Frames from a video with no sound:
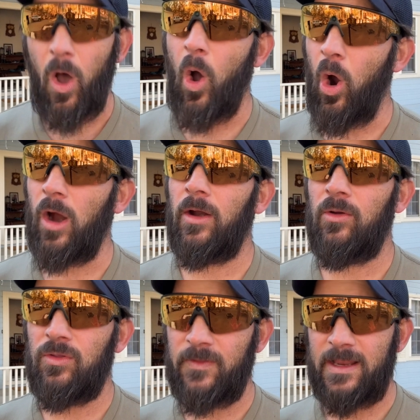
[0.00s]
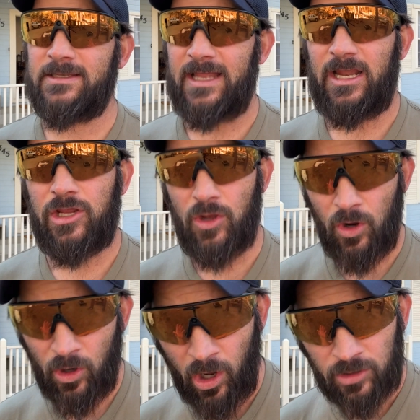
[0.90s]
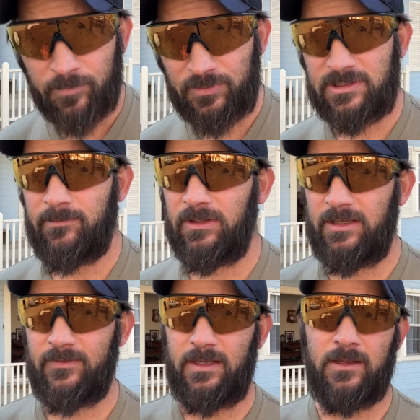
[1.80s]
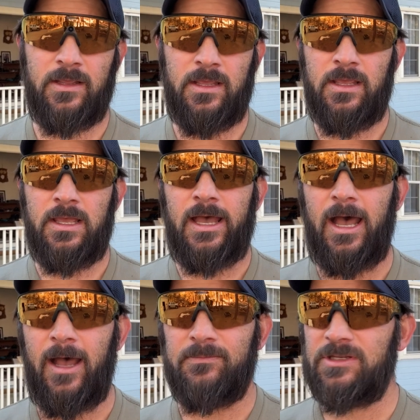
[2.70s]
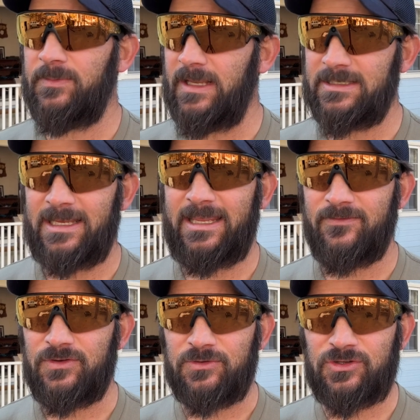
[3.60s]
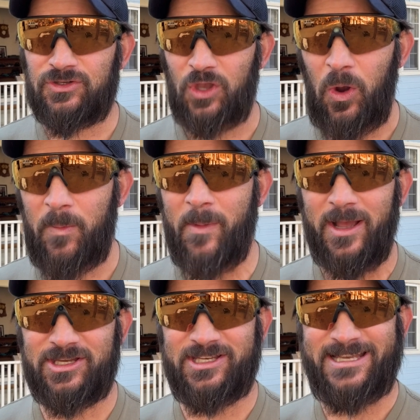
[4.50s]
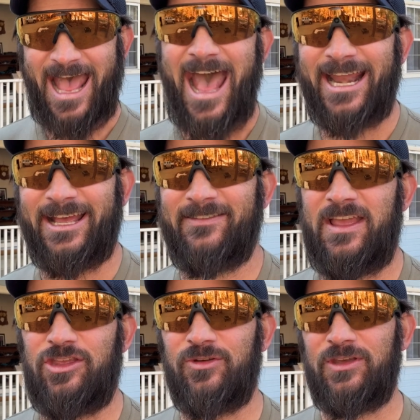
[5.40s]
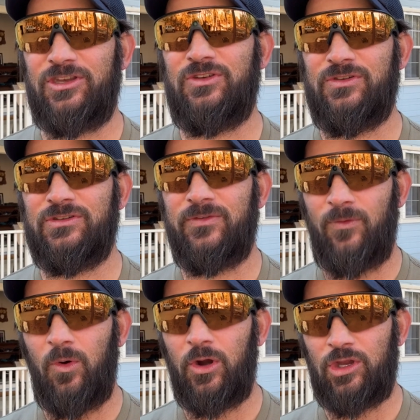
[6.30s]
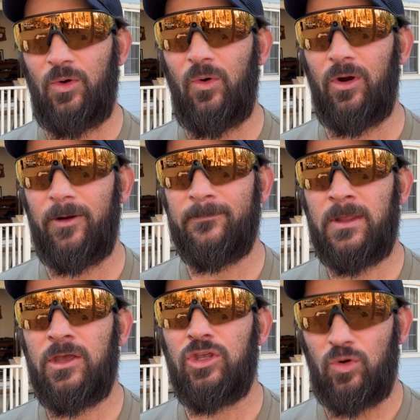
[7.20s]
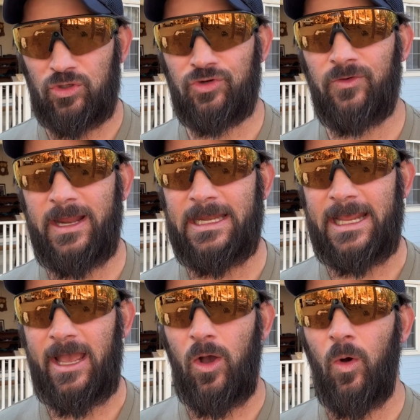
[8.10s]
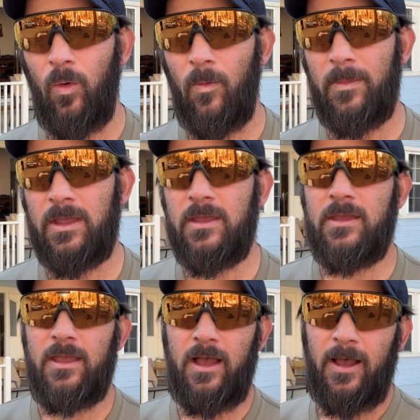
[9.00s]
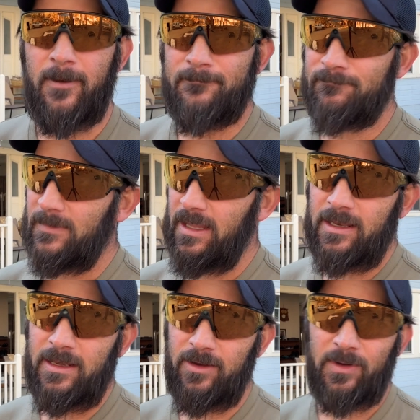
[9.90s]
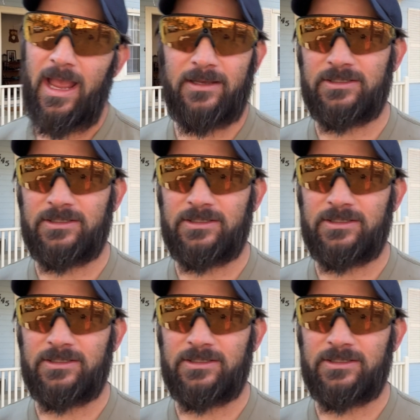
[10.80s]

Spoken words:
are things that I 100% believe in, just because it gives you so much data that you can use for your training at home. And anyway,